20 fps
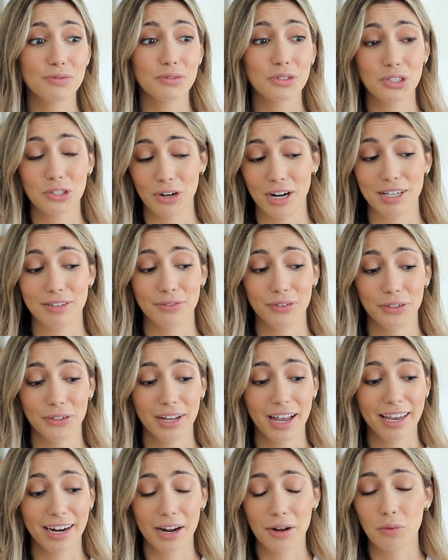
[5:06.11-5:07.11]
stressful
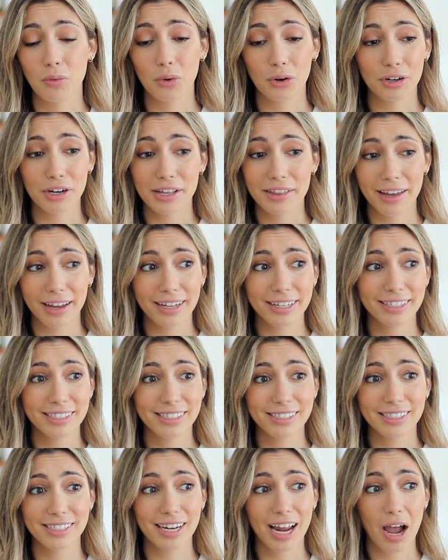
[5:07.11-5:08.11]
and I worry that
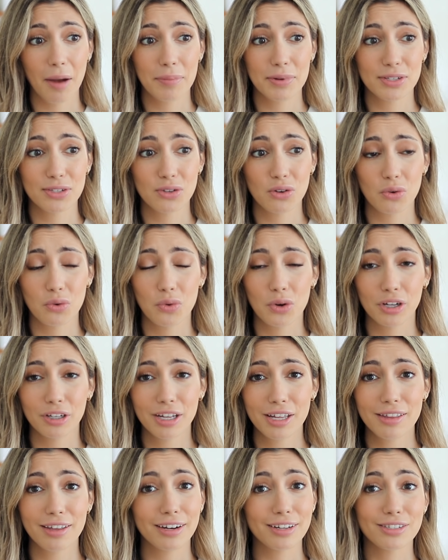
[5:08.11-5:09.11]
since it happens so
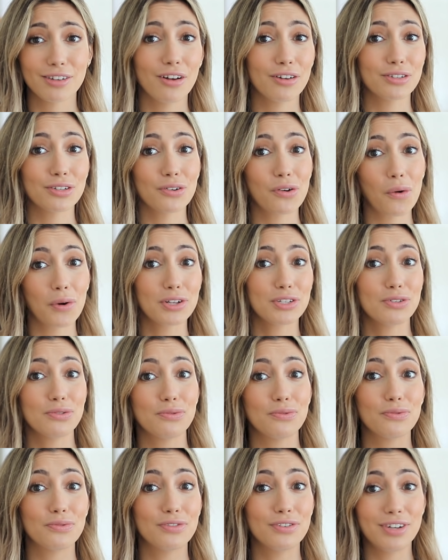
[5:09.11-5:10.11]
quickly that it's also going
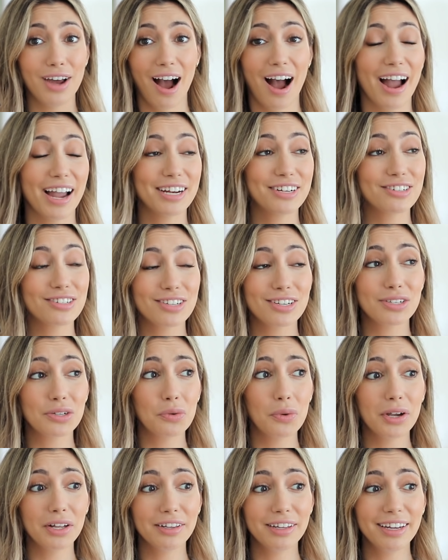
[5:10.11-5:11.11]
to die just as
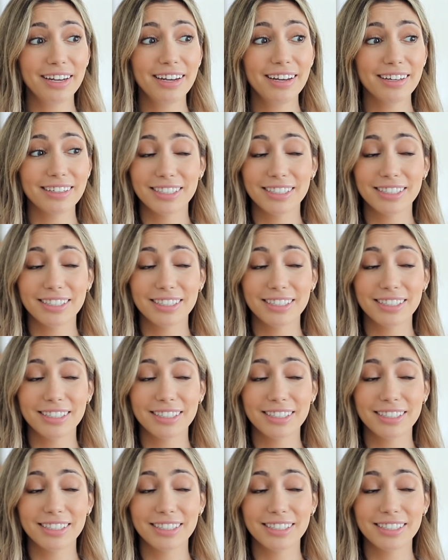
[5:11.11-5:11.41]
quickly.